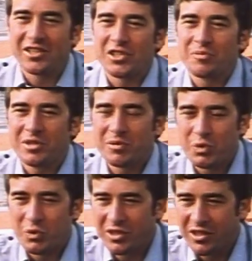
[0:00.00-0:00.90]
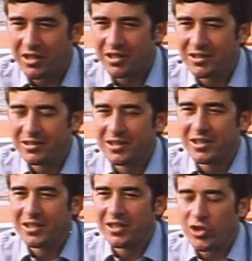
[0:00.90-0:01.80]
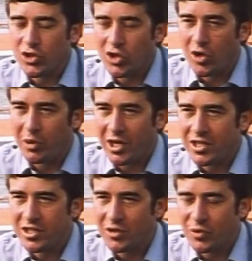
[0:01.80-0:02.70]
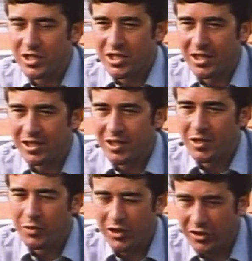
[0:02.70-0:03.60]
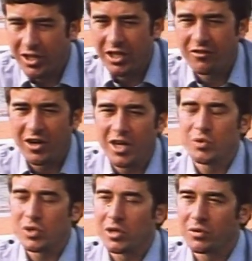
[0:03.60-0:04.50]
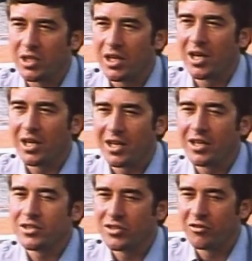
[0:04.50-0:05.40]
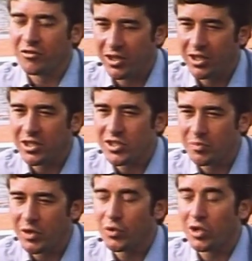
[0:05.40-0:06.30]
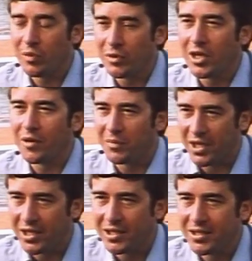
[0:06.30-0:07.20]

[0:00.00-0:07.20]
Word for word: I sometimes wonder, on a stormy night in the winter, but I think if I was out there, I'd like to feel that somebody would come and get me.